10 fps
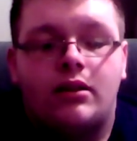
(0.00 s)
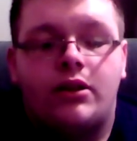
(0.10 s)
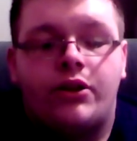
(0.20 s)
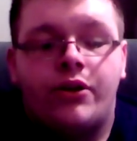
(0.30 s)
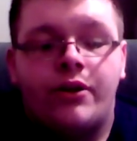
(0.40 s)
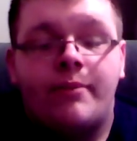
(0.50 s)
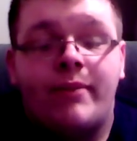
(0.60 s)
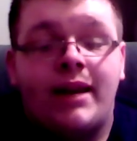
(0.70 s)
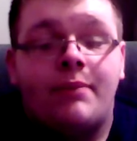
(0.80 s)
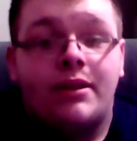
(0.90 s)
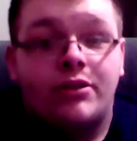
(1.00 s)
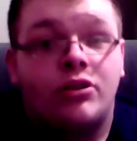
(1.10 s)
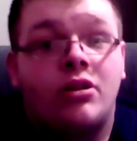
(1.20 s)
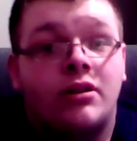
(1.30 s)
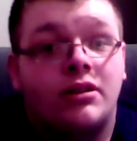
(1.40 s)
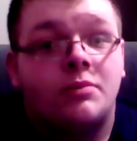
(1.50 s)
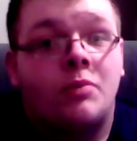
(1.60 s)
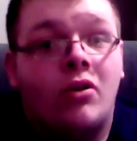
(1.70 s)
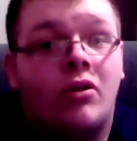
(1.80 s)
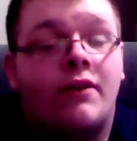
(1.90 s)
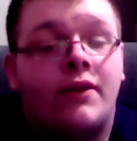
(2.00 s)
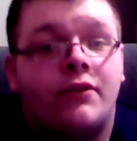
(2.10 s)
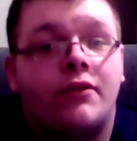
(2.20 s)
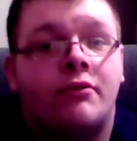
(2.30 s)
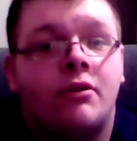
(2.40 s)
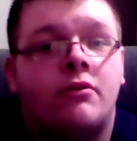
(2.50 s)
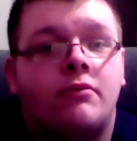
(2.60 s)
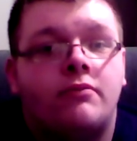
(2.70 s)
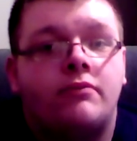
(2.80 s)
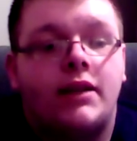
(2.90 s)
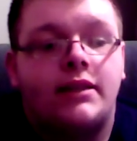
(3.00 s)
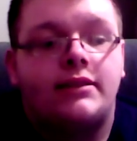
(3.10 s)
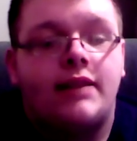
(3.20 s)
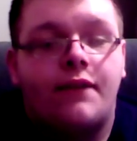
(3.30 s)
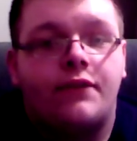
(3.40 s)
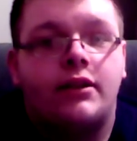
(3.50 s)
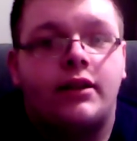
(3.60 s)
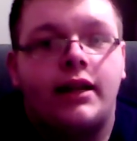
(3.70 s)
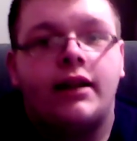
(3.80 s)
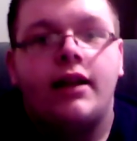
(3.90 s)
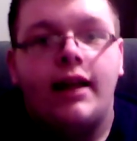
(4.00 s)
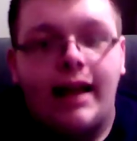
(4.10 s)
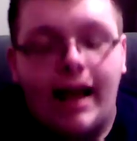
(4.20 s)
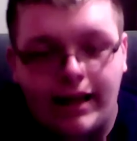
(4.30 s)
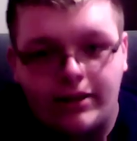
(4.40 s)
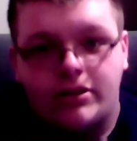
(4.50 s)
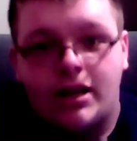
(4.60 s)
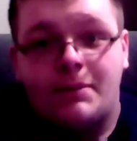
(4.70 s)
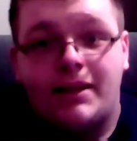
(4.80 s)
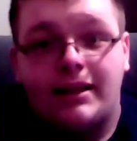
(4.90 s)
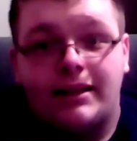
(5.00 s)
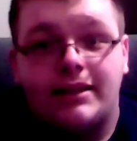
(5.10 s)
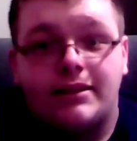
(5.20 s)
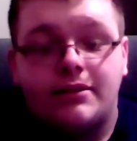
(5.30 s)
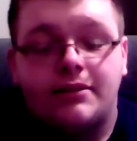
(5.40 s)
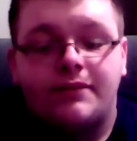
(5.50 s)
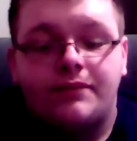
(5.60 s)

You know, it may be the strongest ball I've ever thrown. It's definitely at the top of that list.